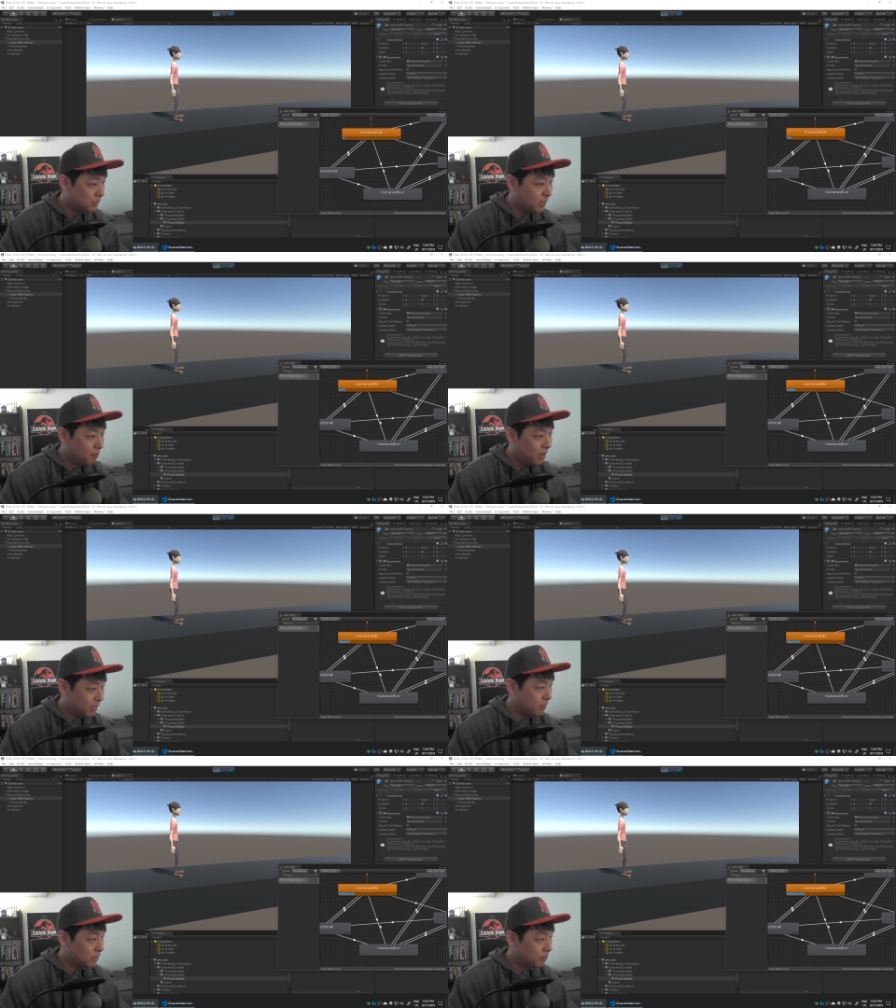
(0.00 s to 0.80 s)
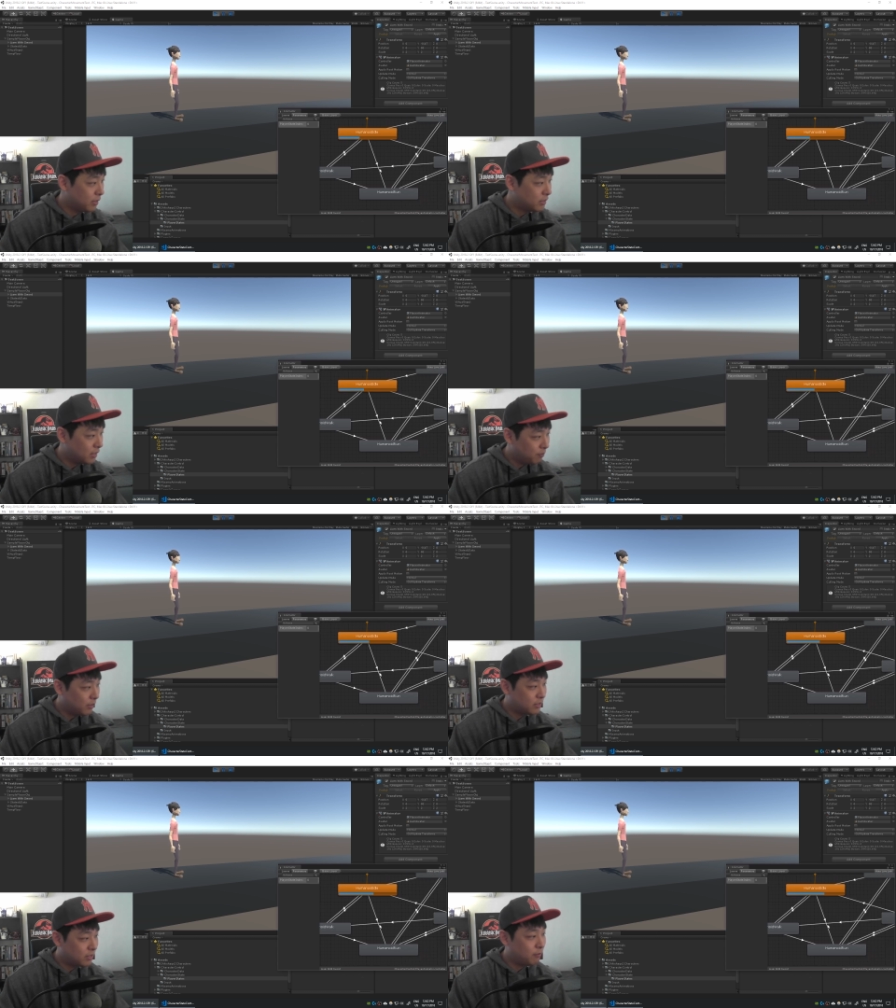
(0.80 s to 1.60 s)
the same mechanism, except
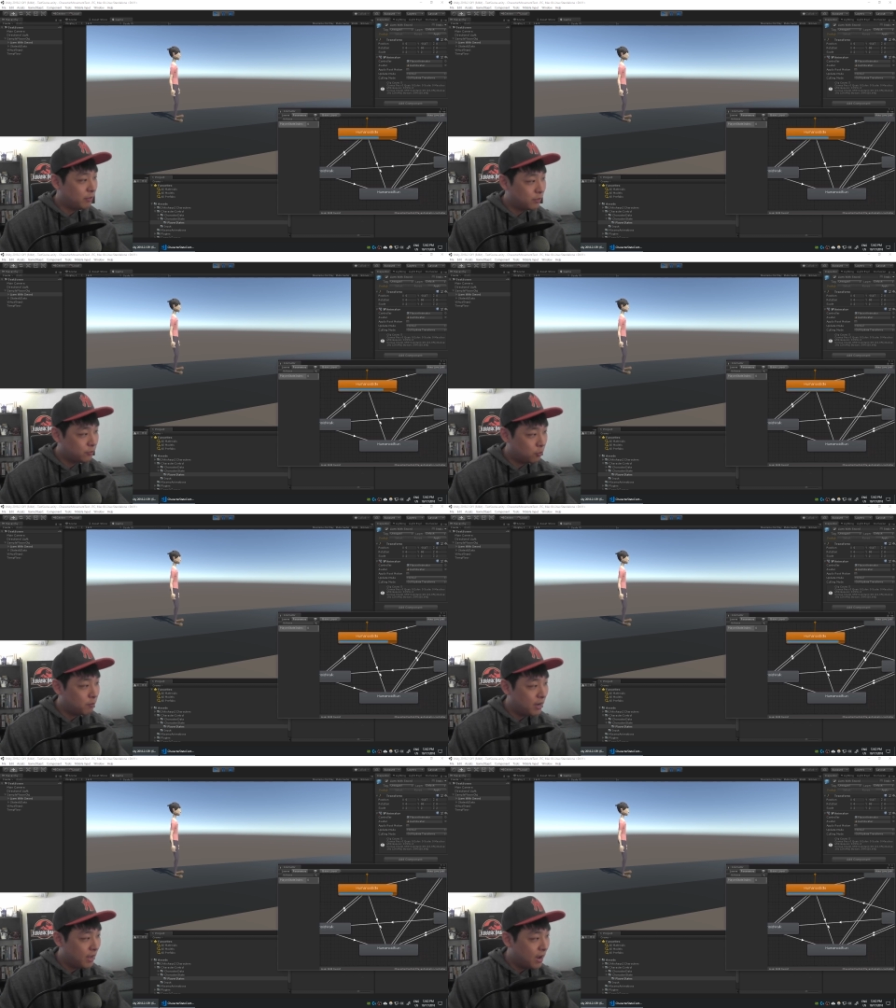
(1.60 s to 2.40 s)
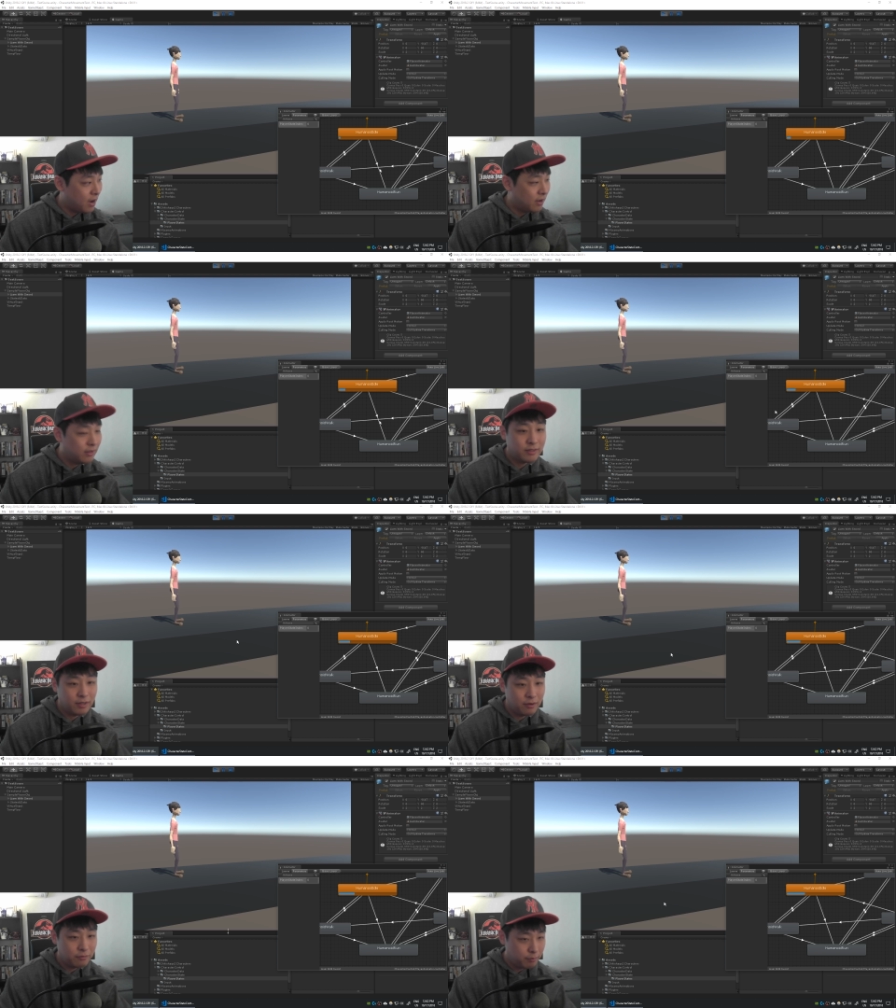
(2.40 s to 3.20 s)
it's going to be controlled by AI
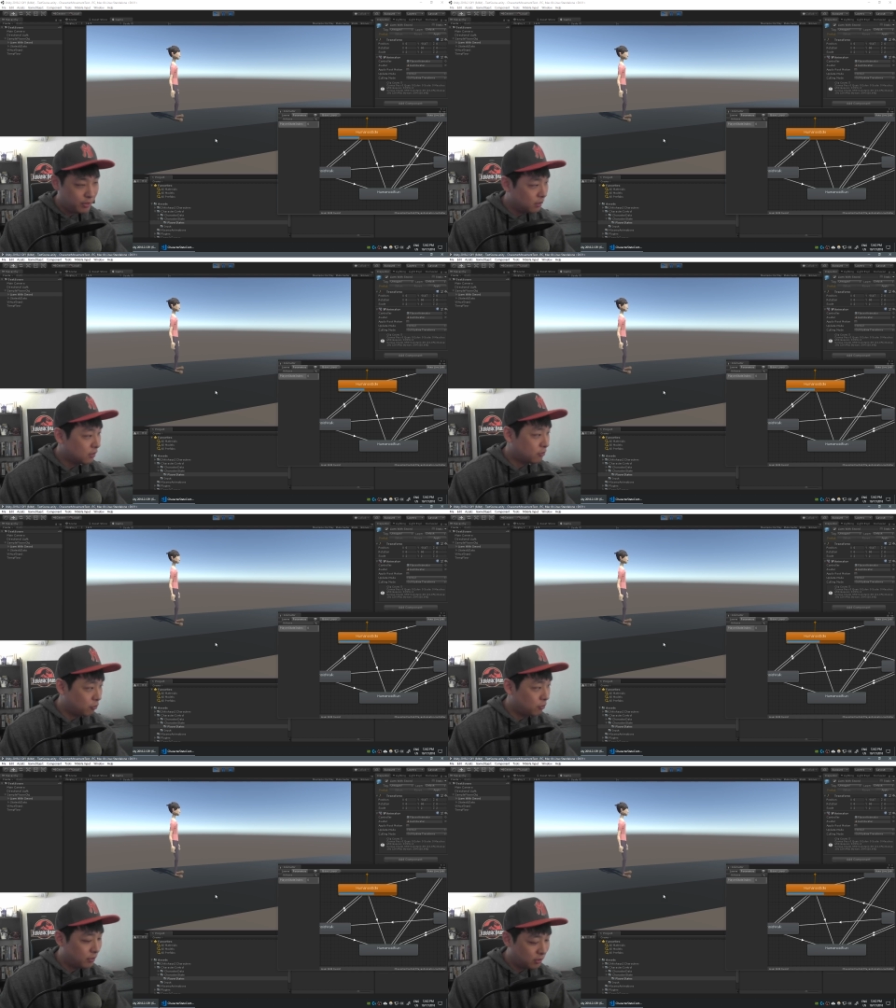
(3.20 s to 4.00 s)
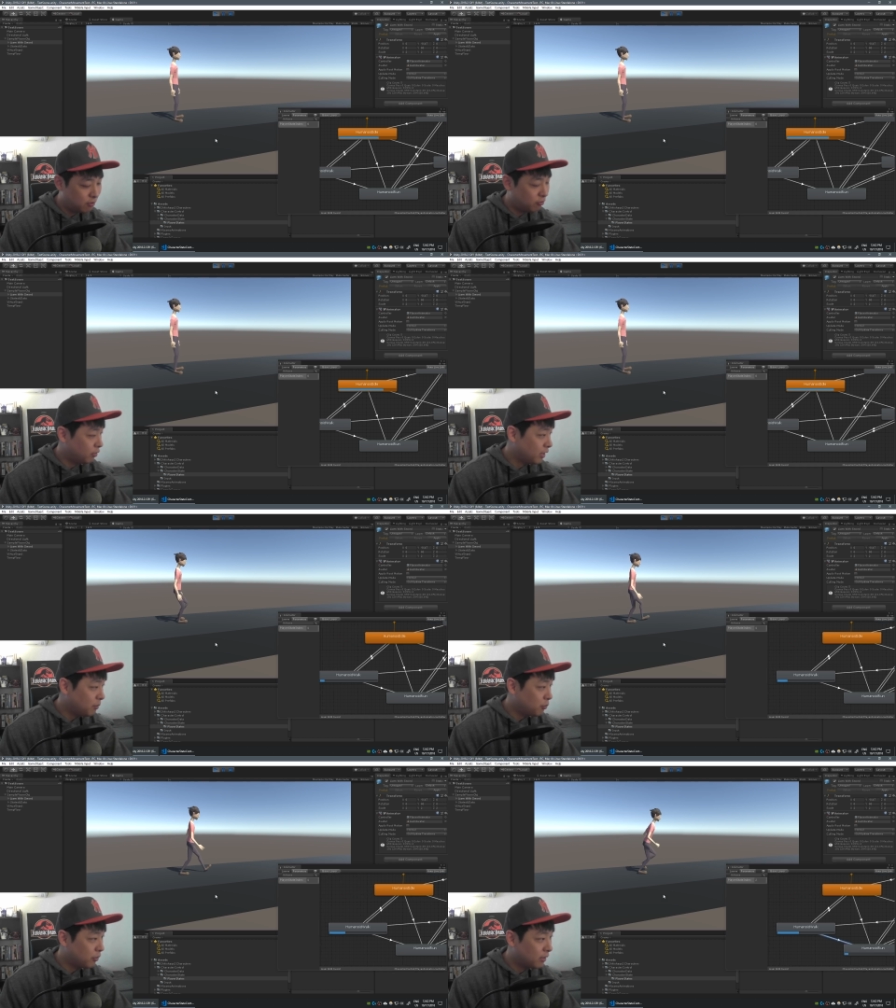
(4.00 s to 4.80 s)
instead of me controlling it through a
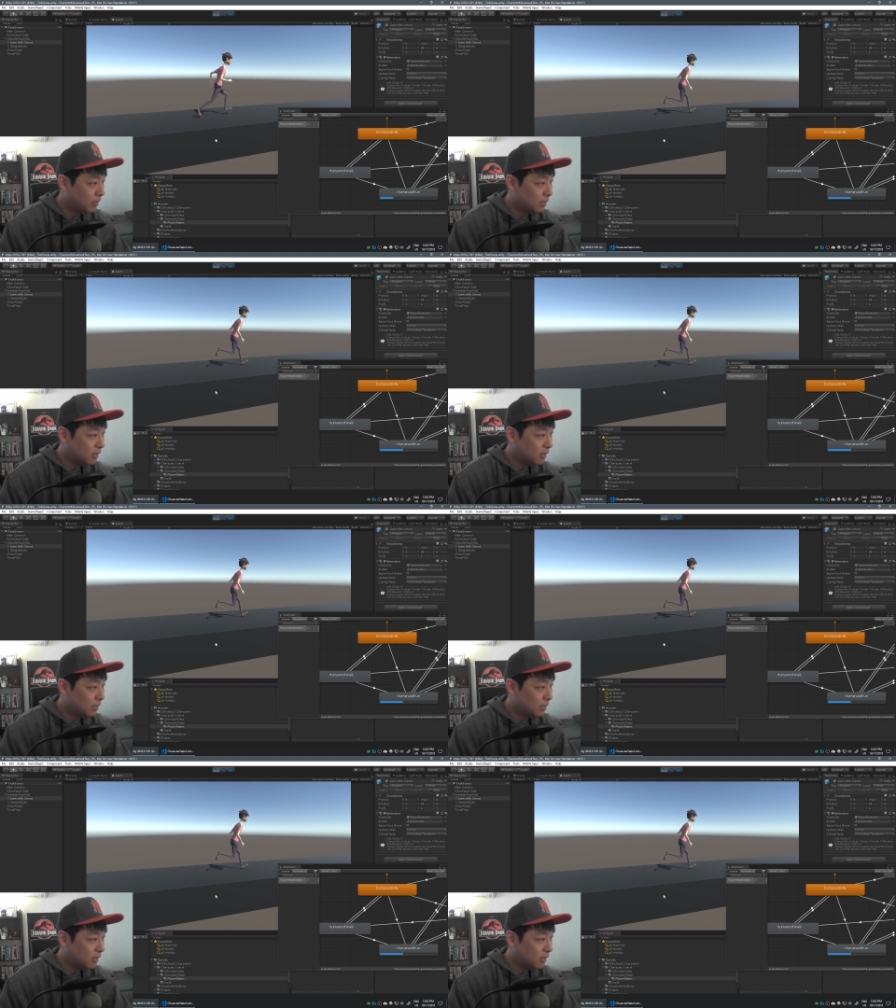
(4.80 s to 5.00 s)
keyboard.